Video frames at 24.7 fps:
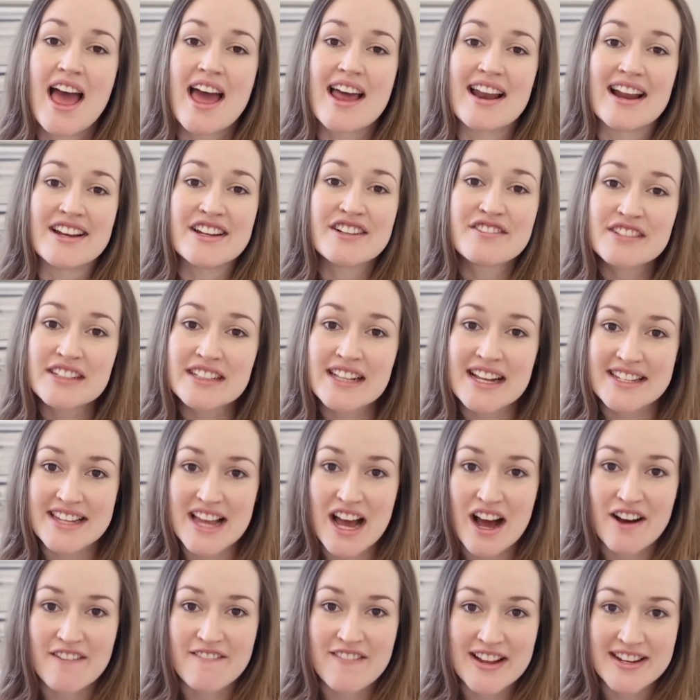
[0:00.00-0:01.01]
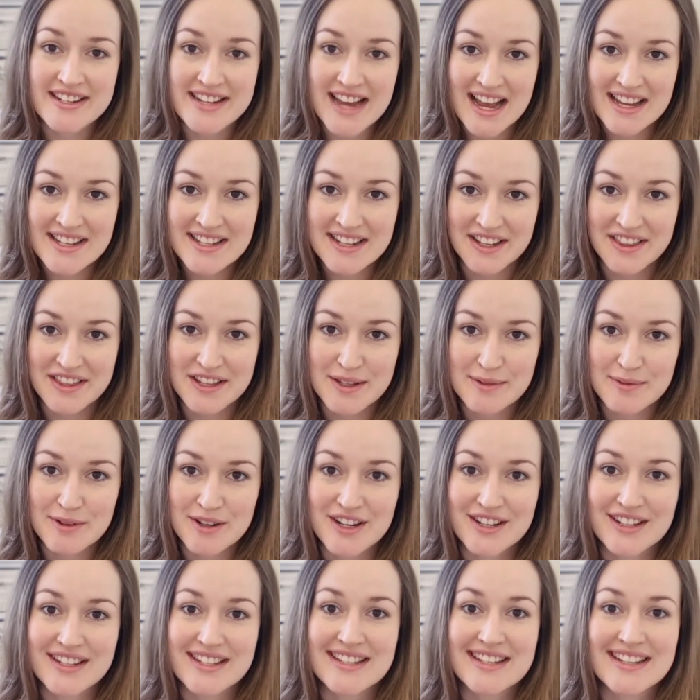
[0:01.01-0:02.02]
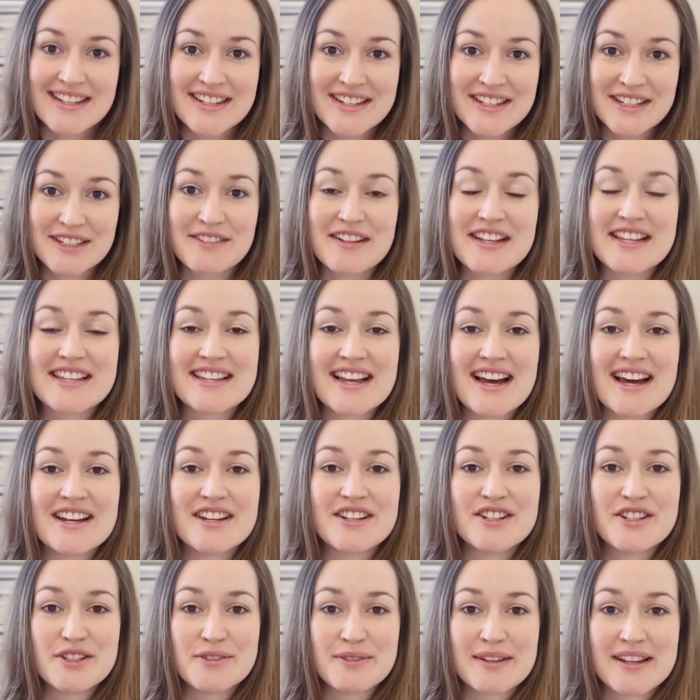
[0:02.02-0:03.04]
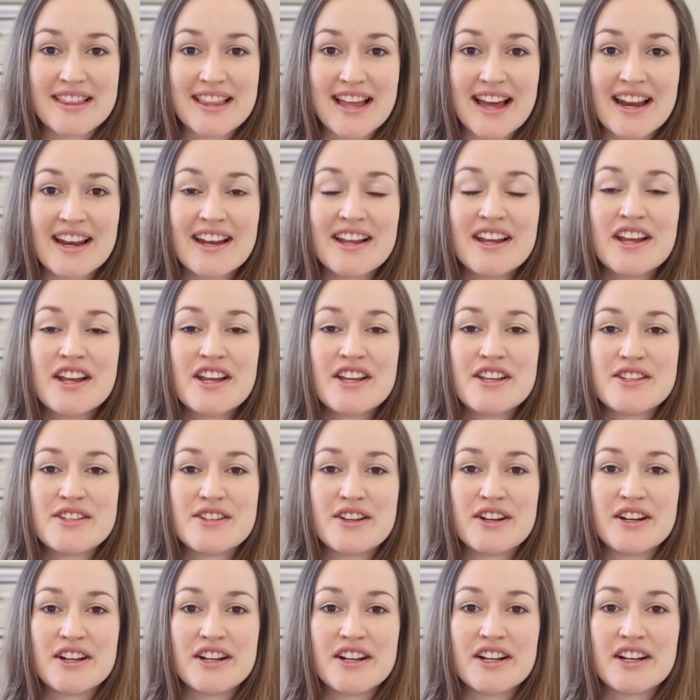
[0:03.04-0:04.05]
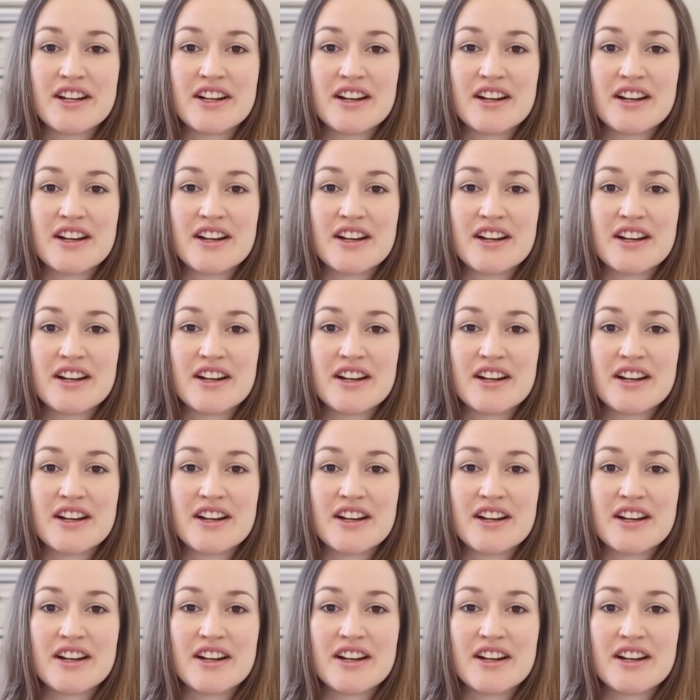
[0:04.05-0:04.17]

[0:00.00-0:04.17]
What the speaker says: And I didn't realize how fantastic this was until we started doing that. So